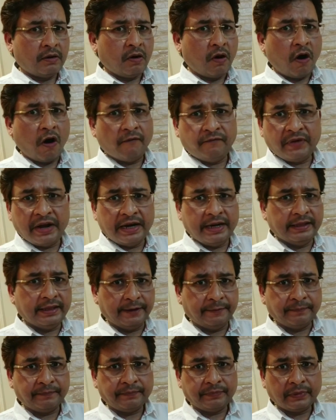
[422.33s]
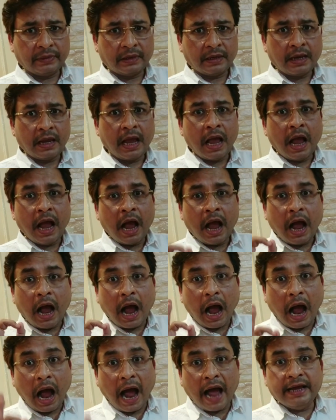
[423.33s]
of anything.
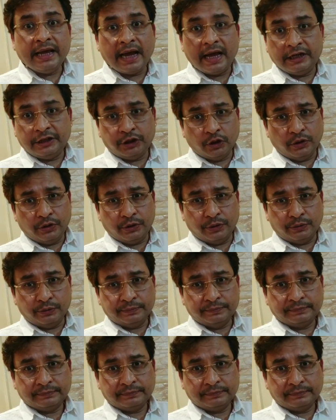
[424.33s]
I assure you